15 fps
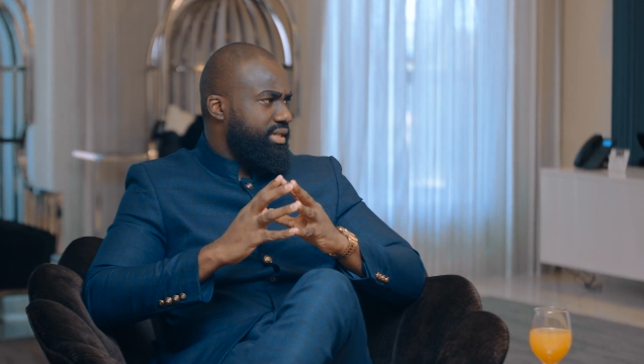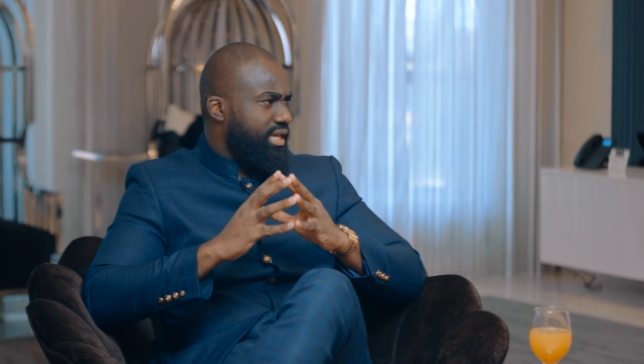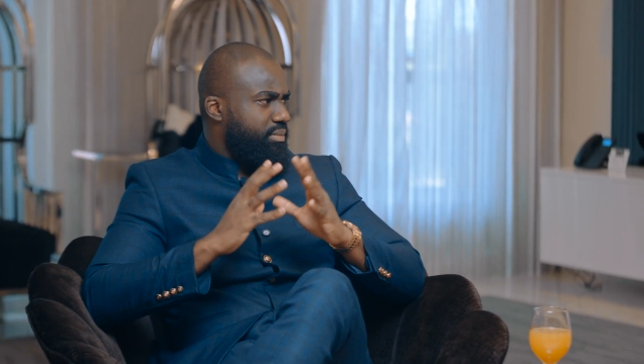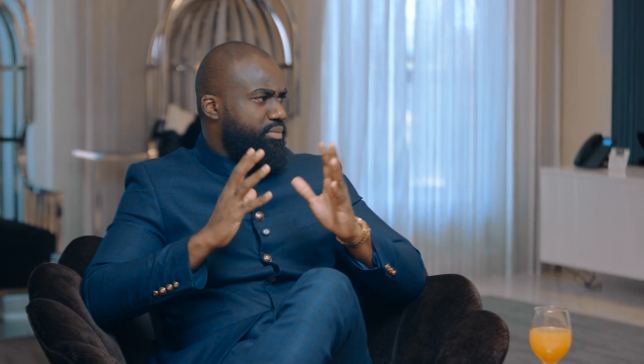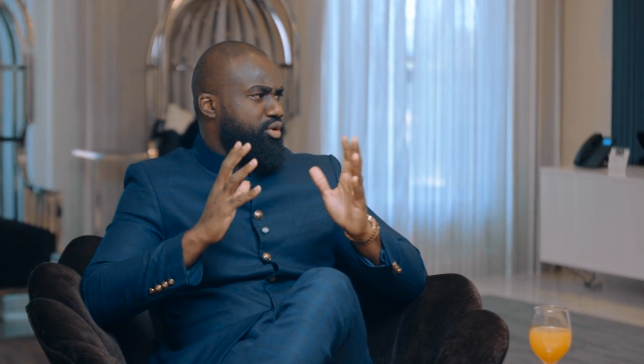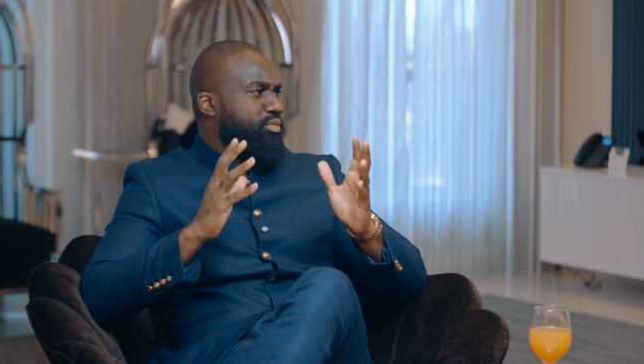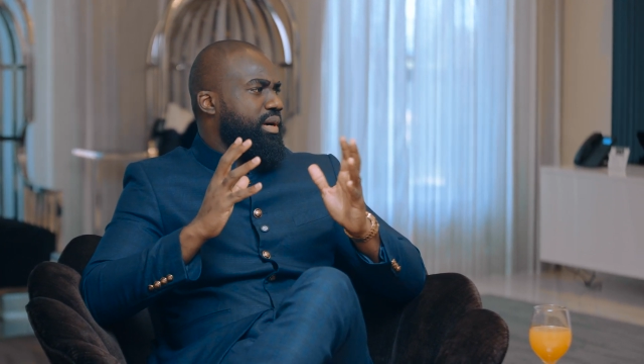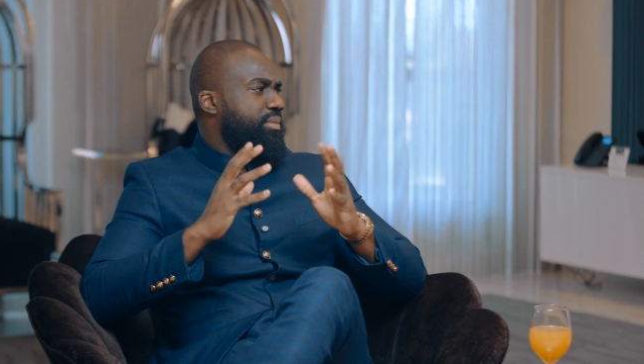that
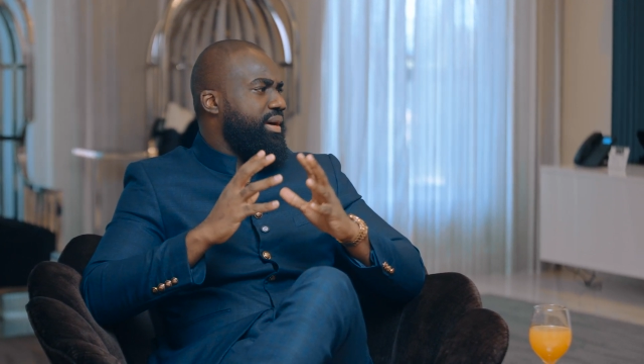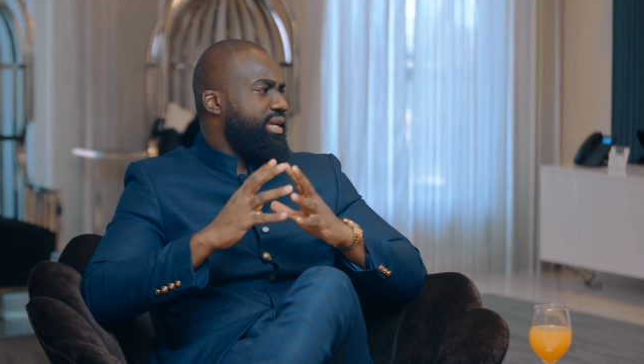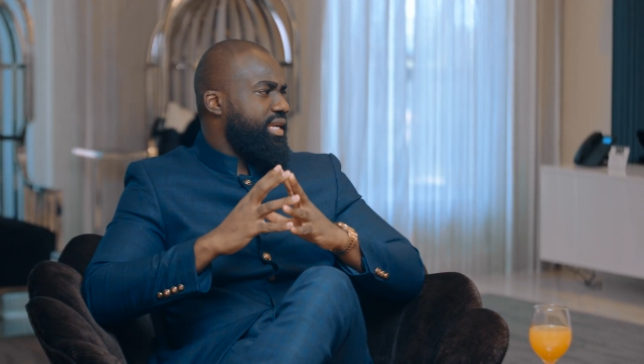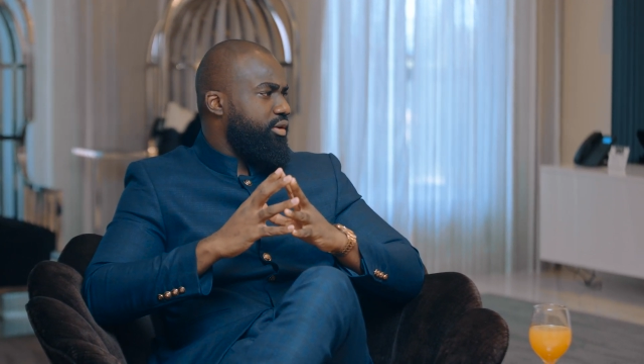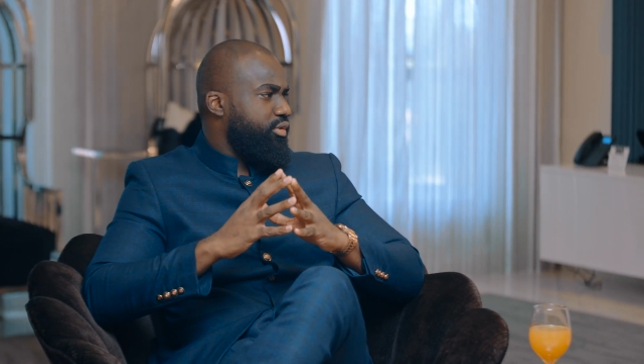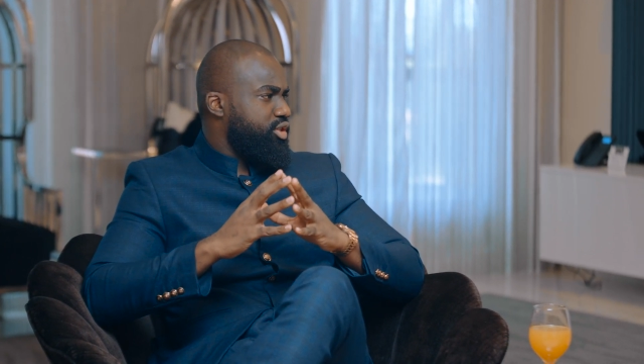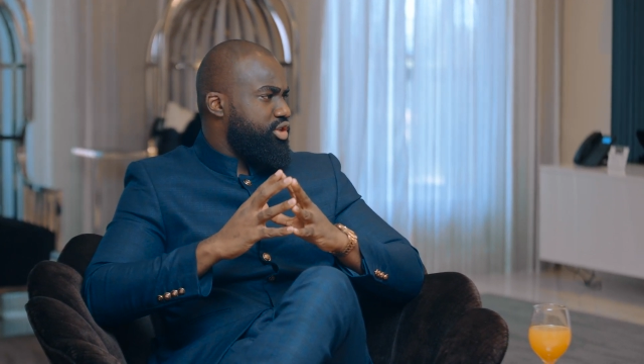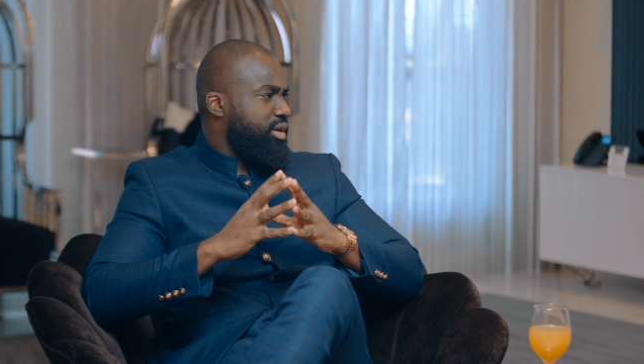blew my mind
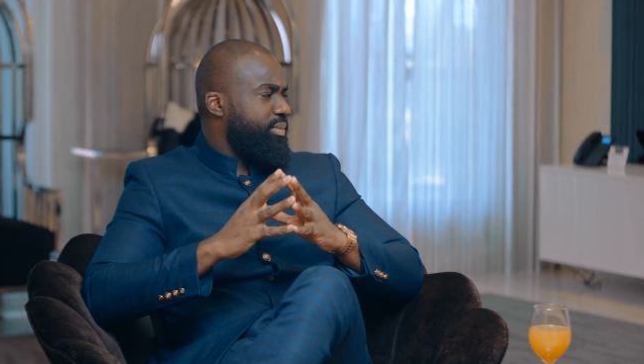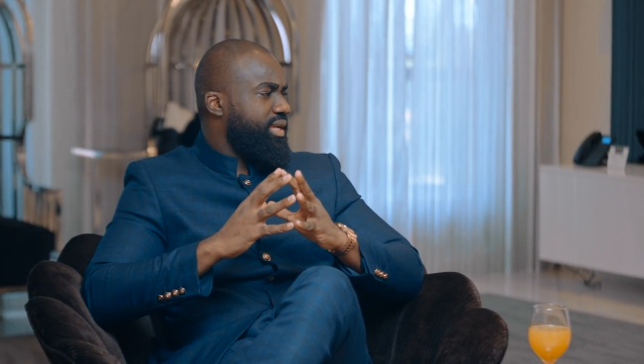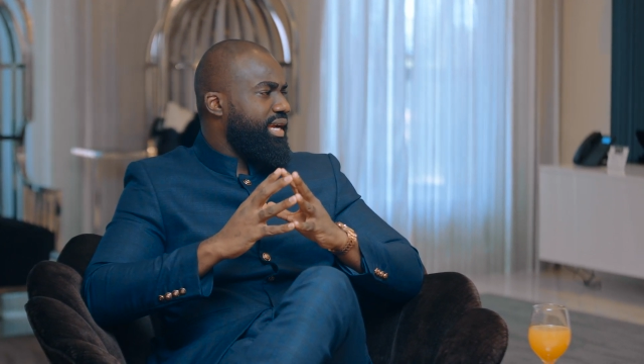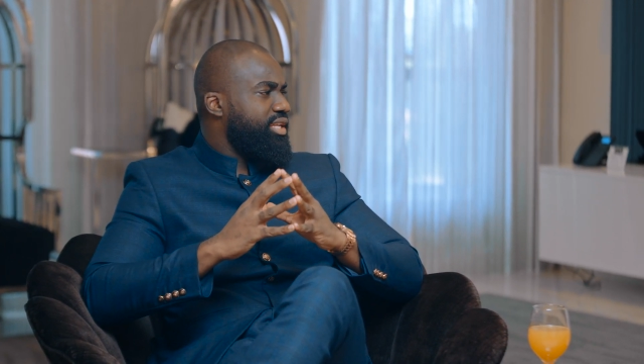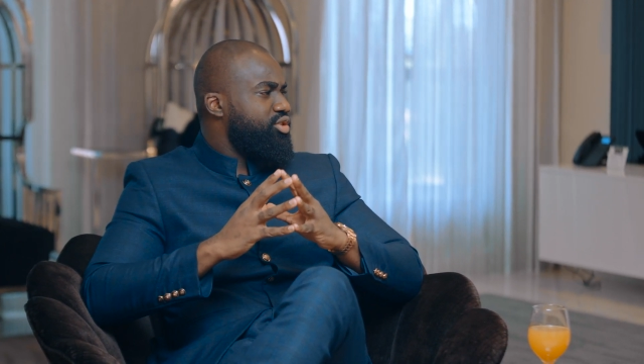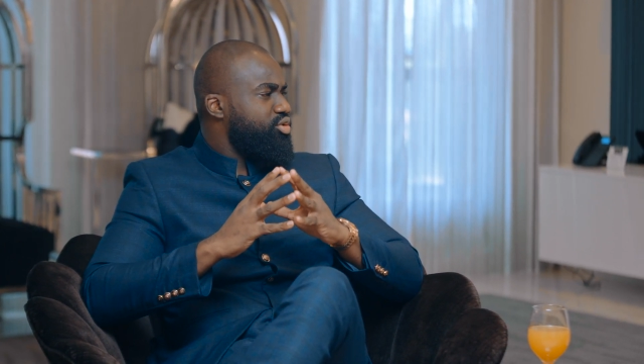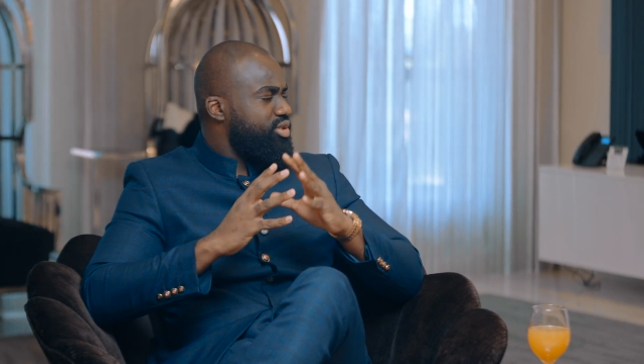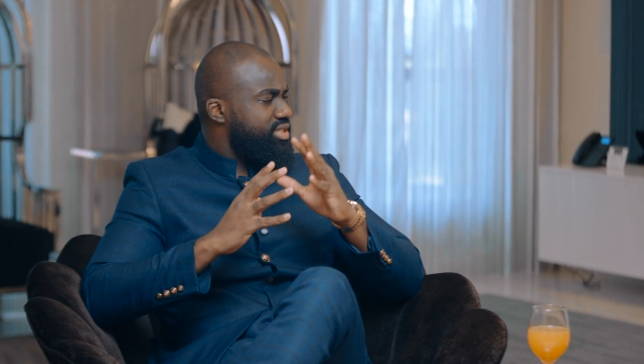away. So I
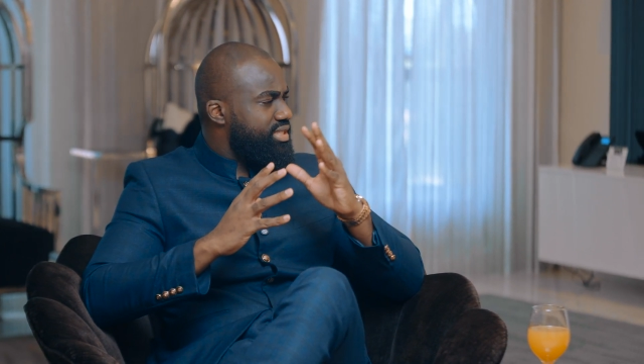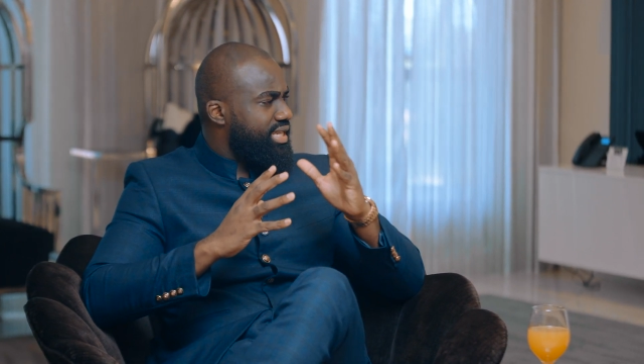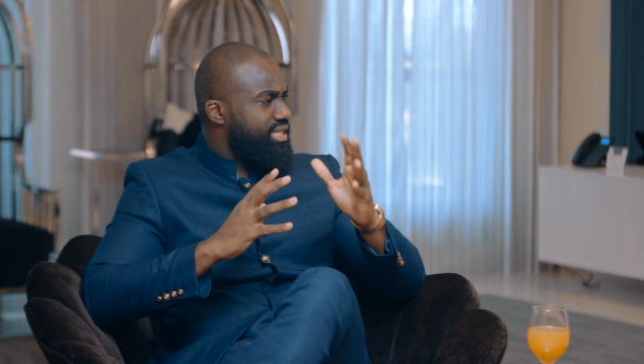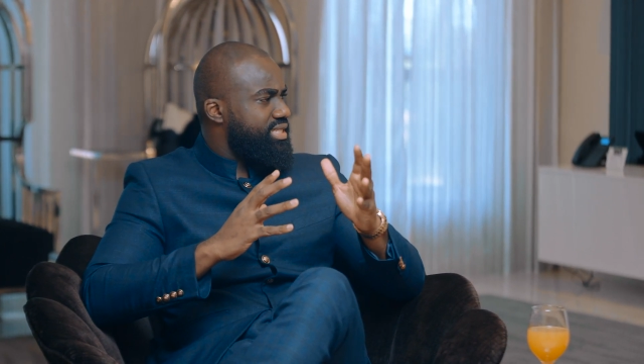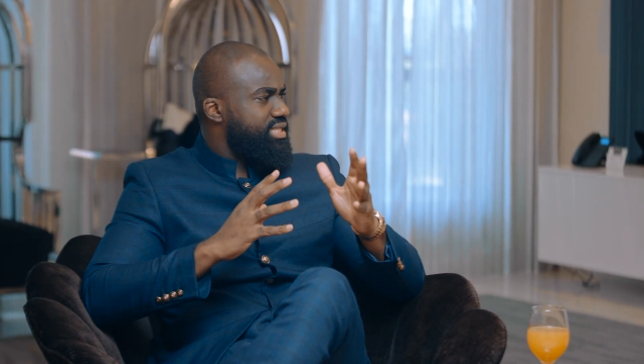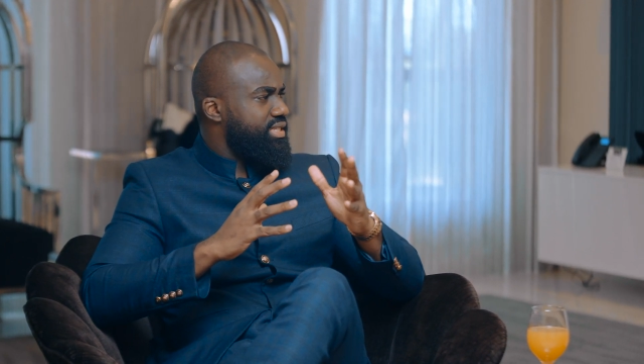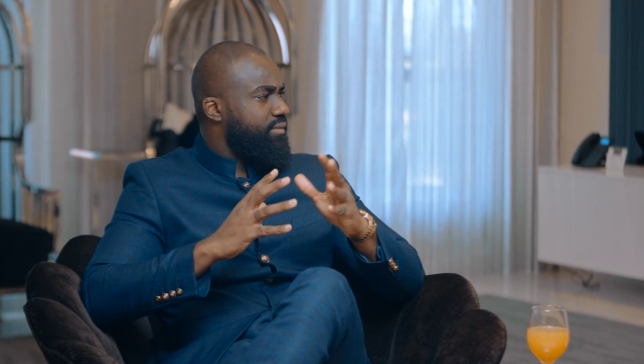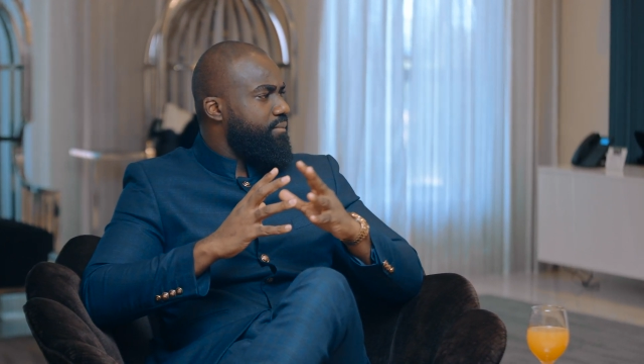began to
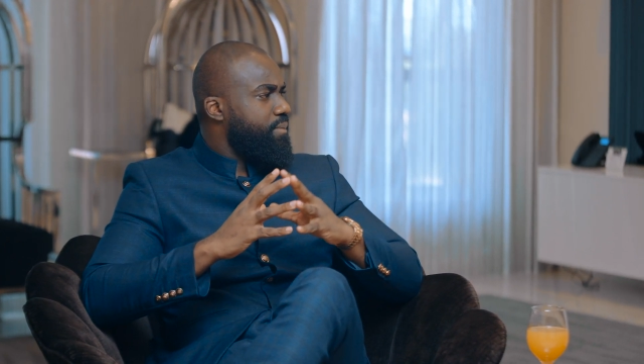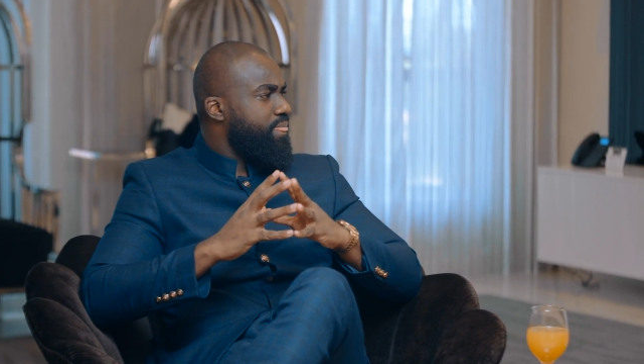search